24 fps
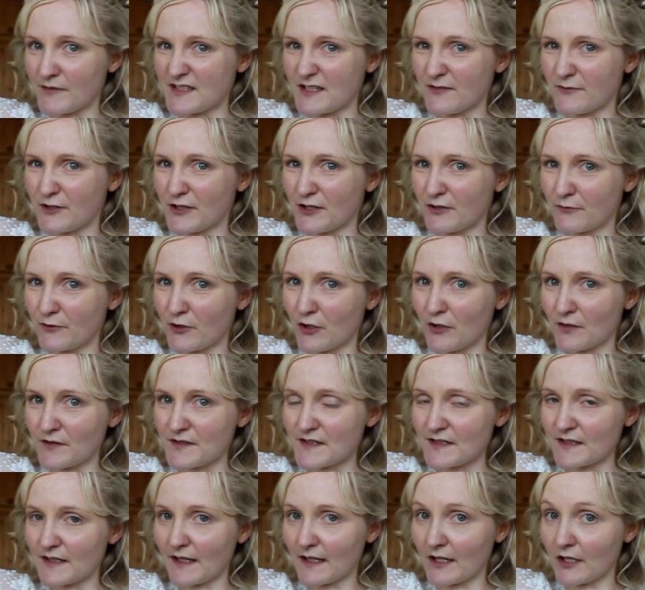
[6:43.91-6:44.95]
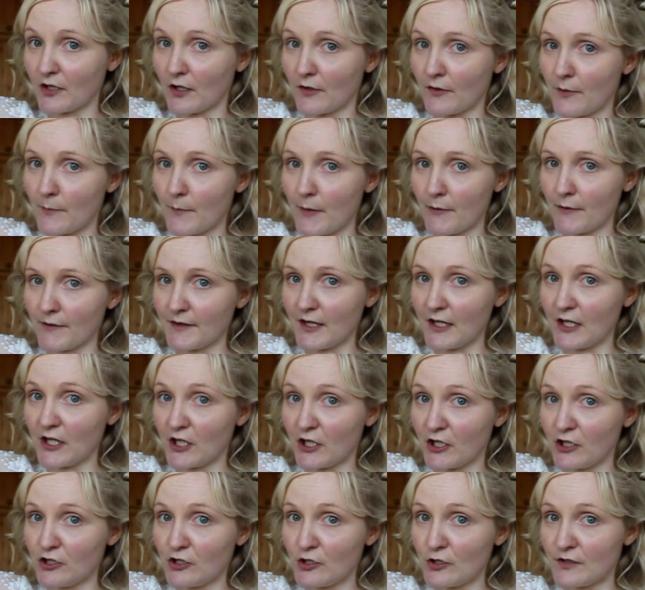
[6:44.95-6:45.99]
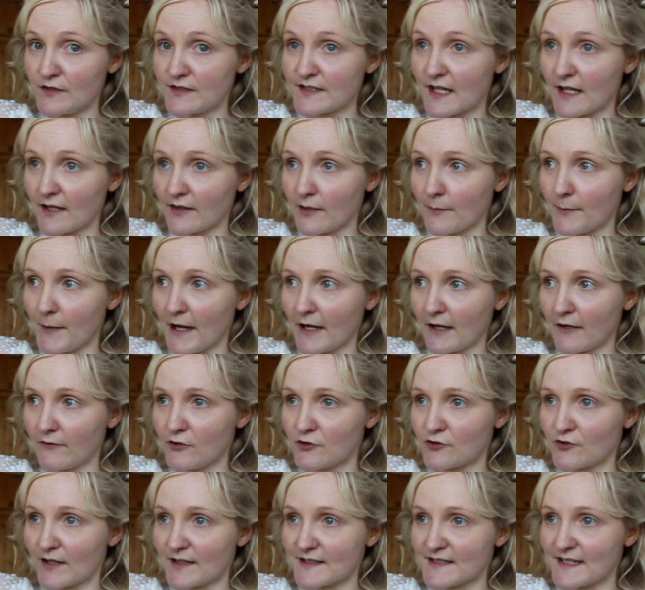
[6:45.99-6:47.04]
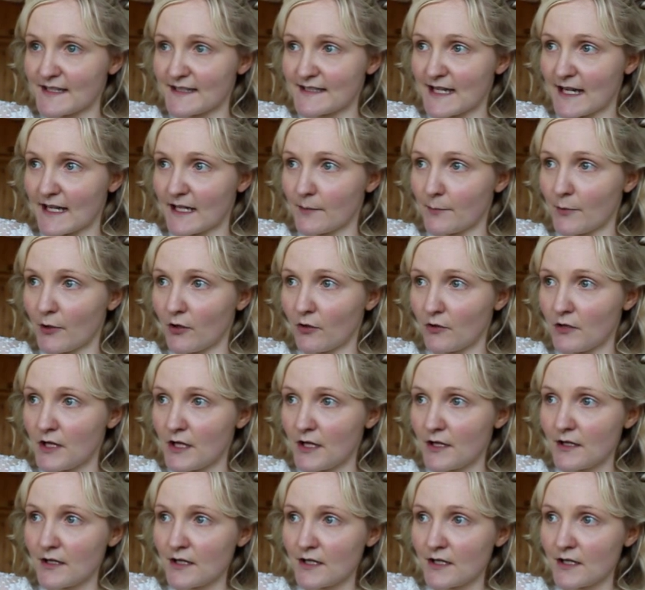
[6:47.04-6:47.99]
So if you've got like another mirror that you can use at the back of your dressing table